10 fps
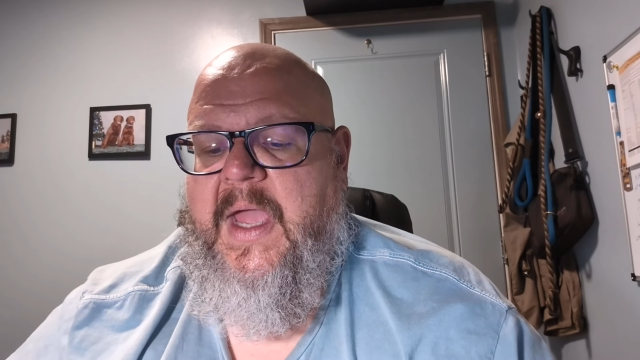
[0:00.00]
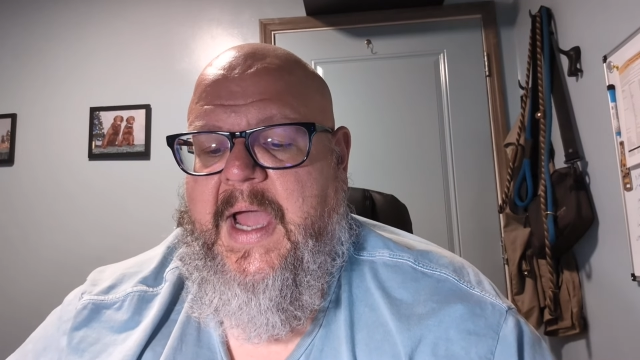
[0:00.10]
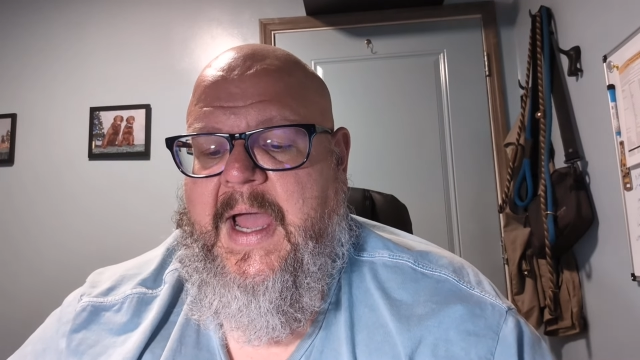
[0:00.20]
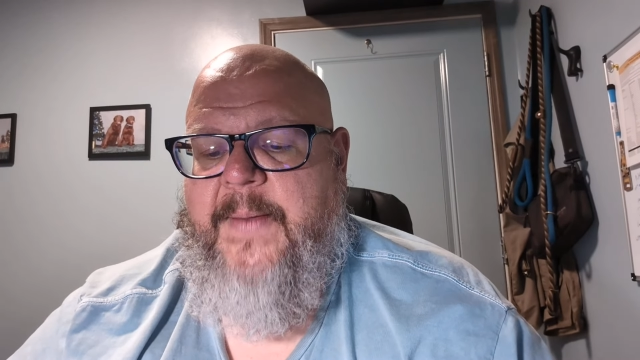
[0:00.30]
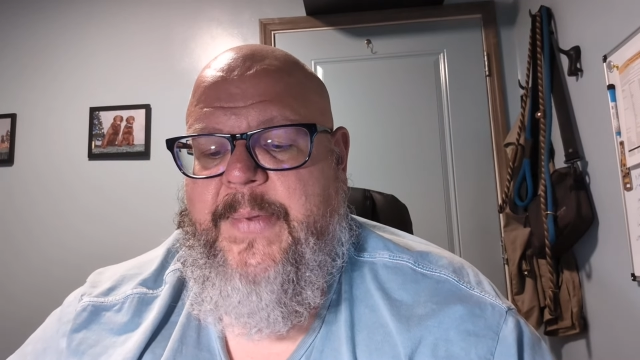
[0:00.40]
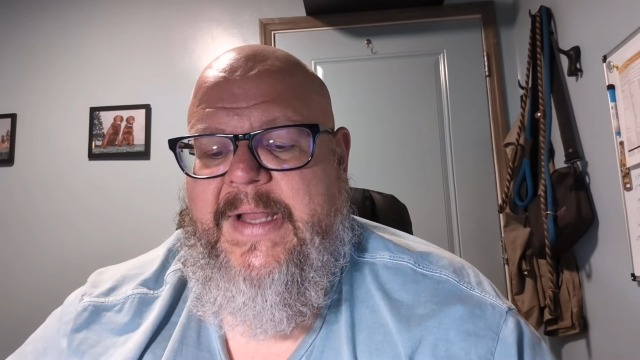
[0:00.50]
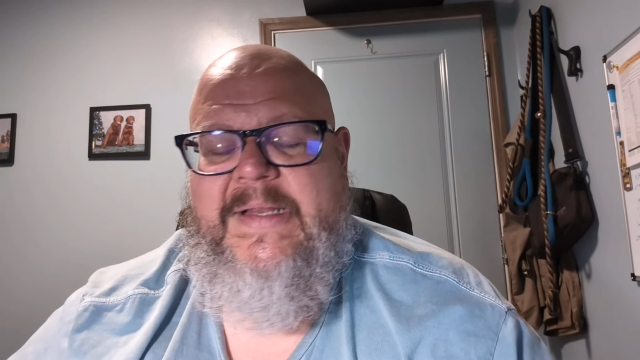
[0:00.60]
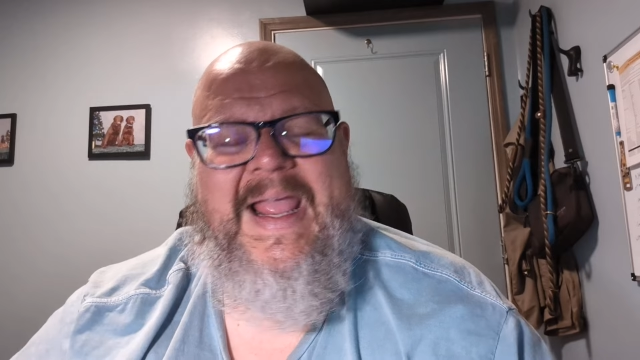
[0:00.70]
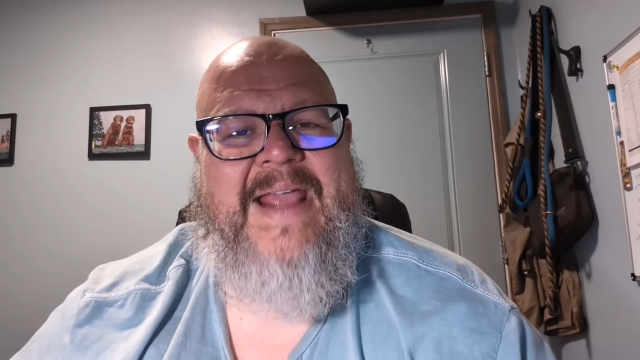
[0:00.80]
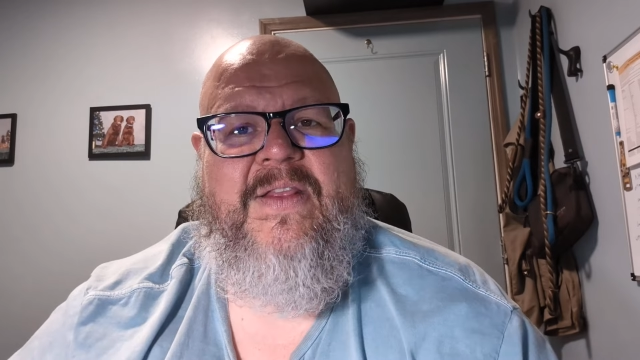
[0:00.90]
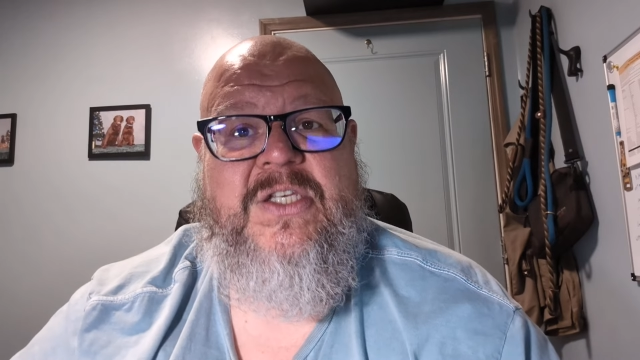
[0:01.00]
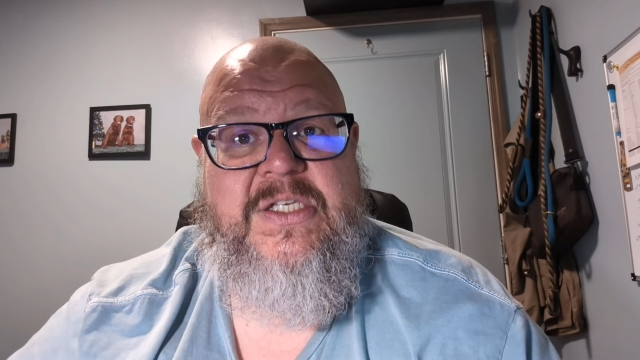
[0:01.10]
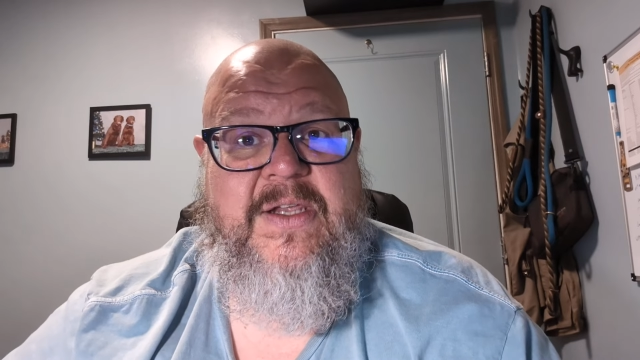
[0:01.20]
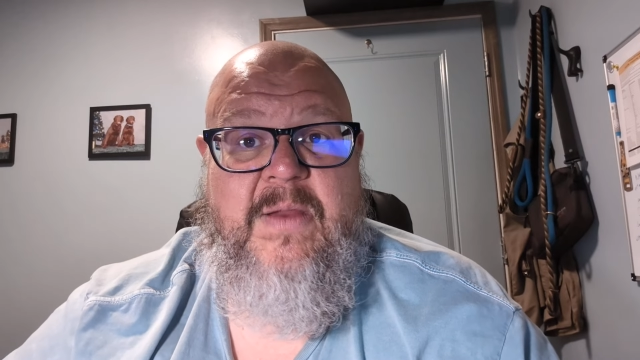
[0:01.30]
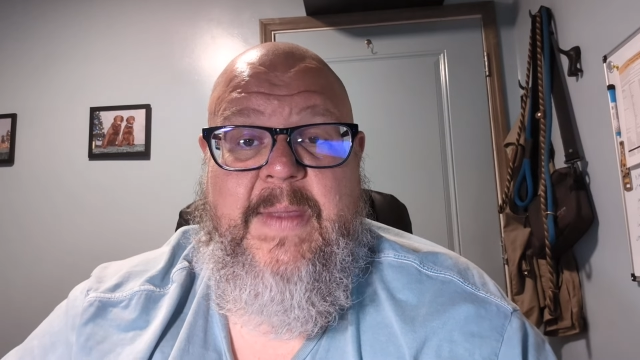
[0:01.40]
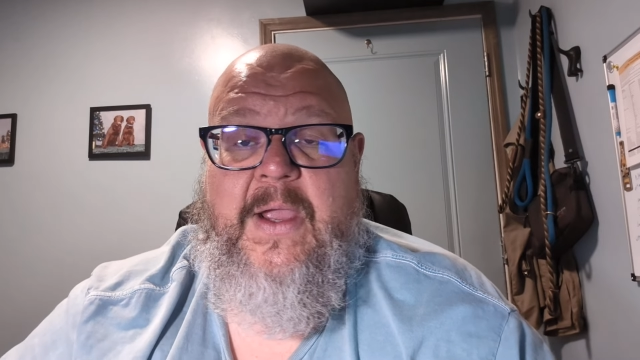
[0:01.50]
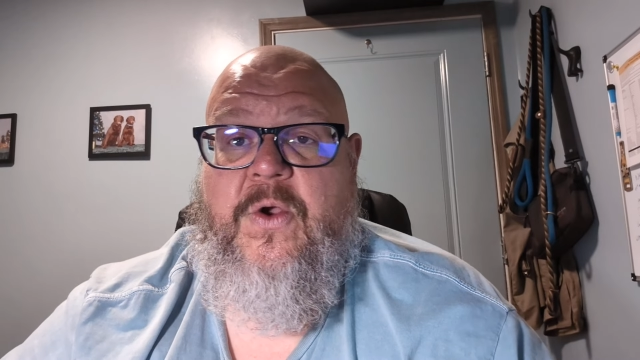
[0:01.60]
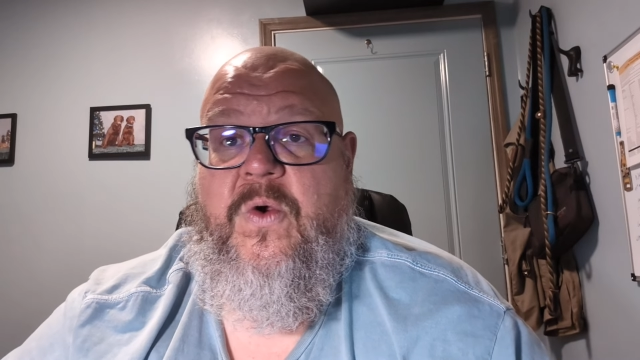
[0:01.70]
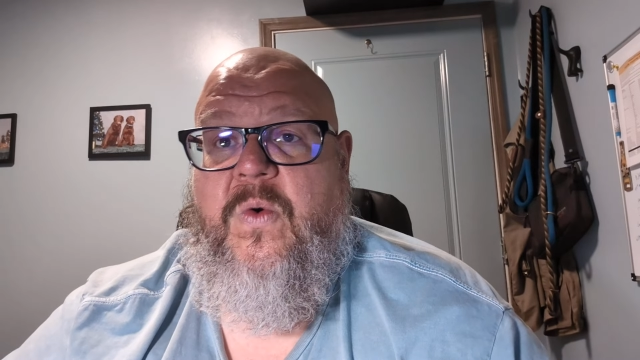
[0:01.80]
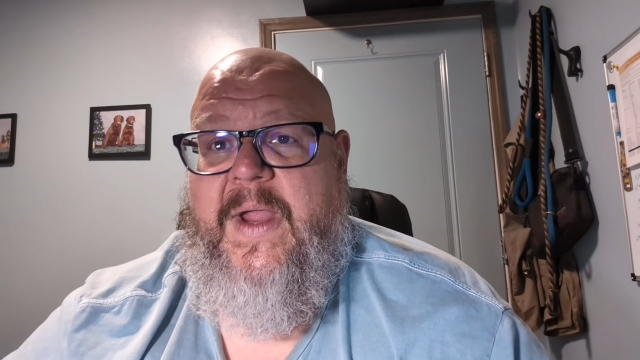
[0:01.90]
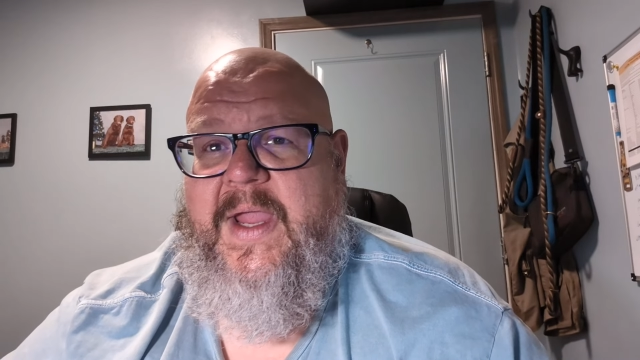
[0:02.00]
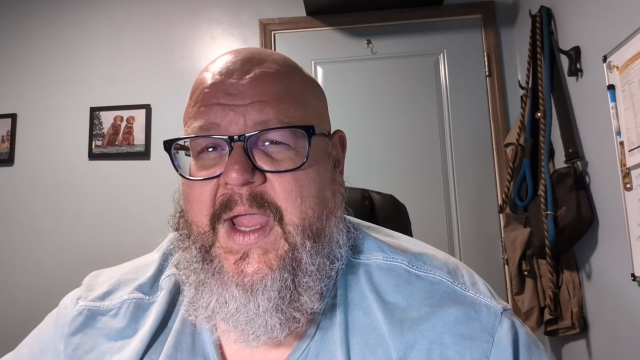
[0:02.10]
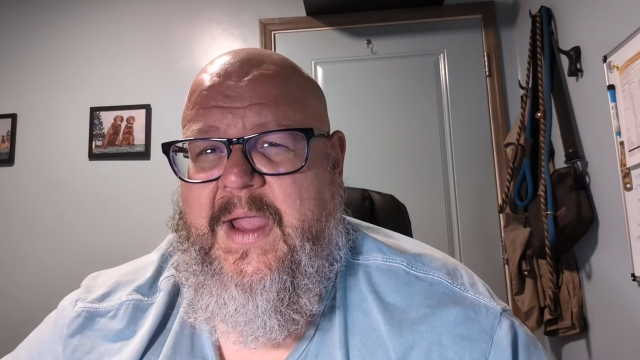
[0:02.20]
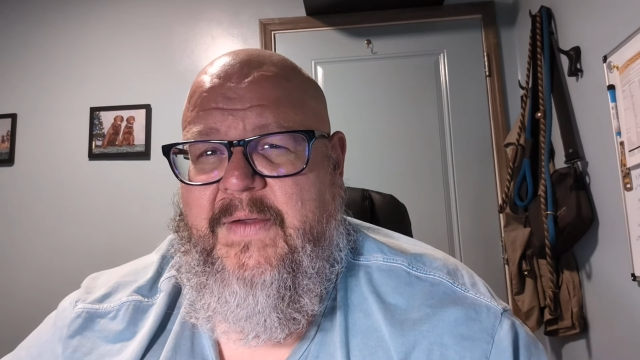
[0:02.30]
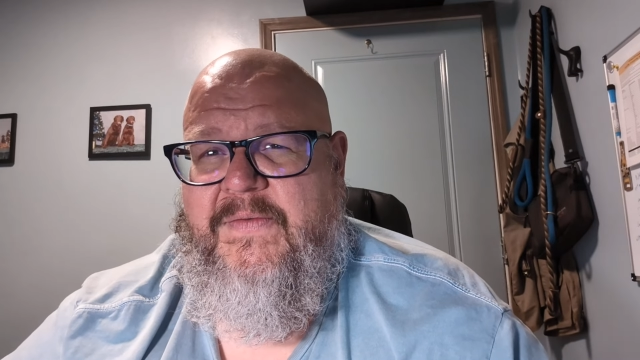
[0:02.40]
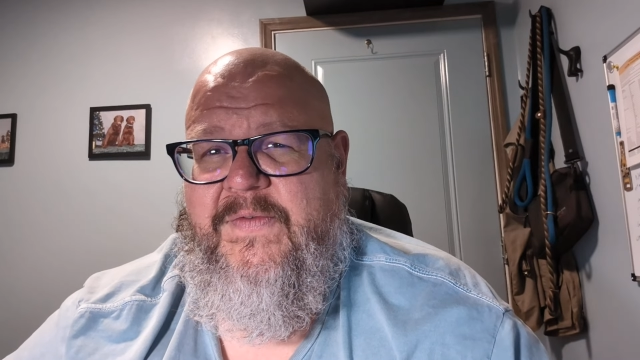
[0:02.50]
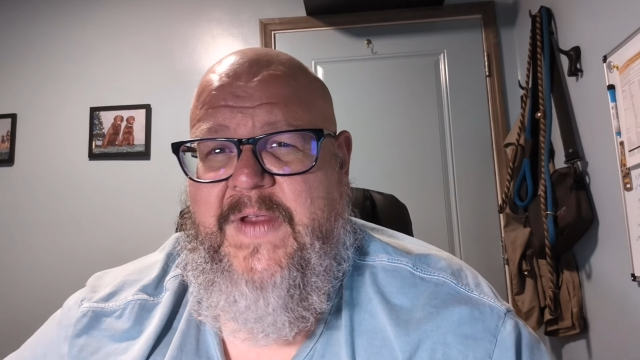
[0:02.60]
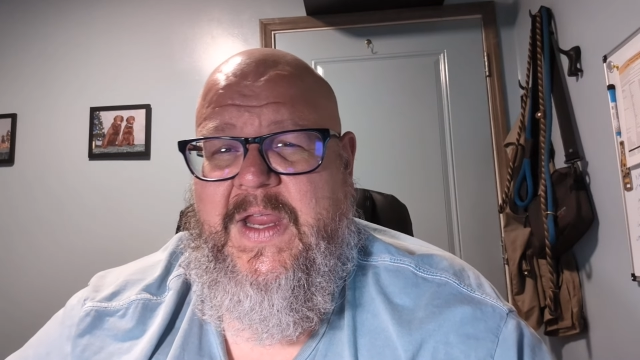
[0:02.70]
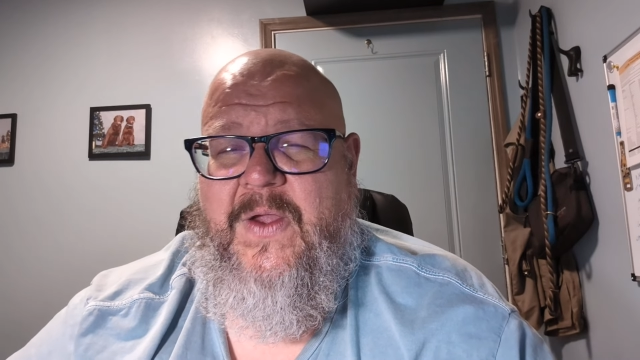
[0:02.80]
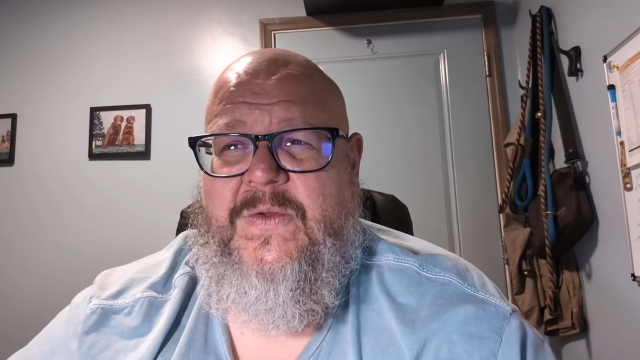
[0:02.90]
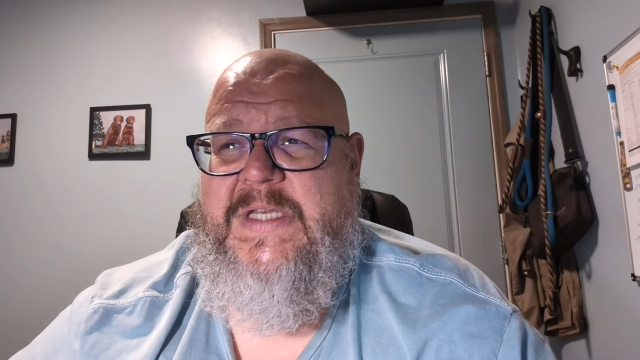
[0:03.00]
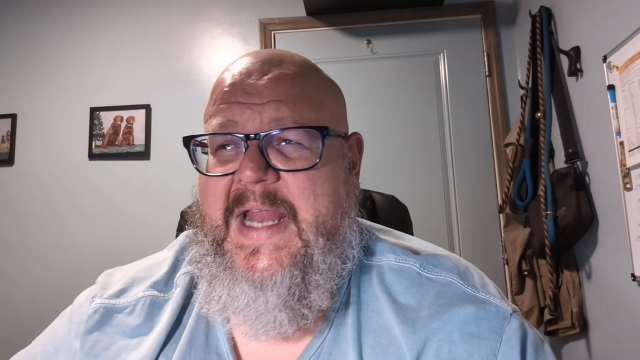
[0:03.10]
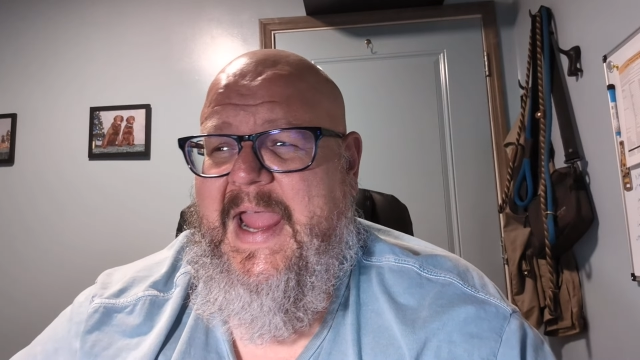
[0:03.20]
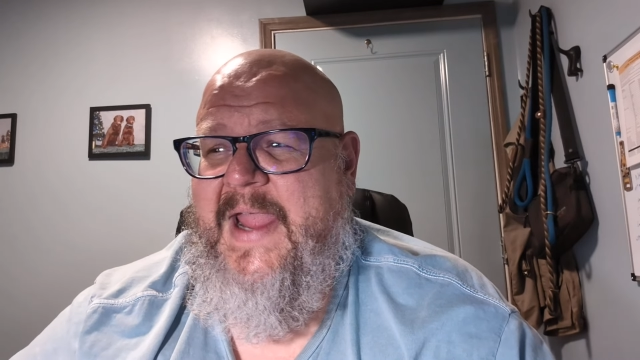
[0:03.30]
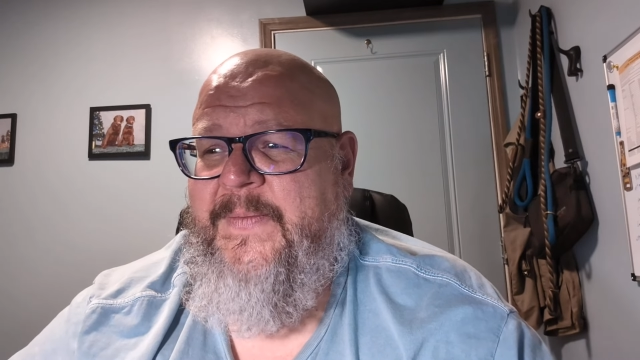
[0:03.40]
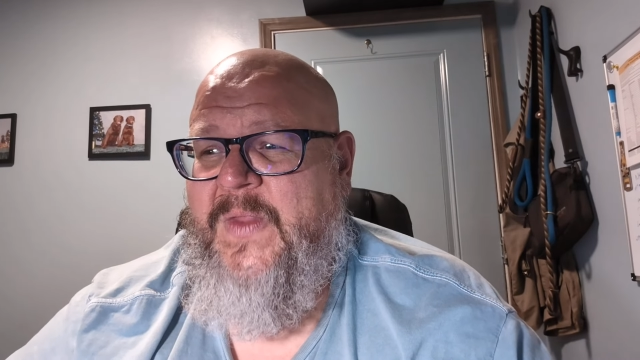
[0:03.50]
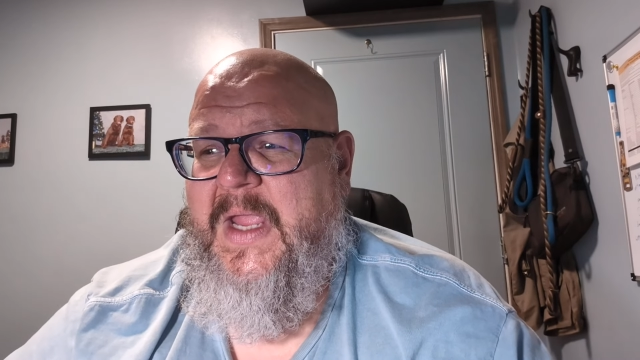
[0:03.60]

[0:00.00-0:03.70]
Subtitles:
But hey, this is gonna be a quick video today.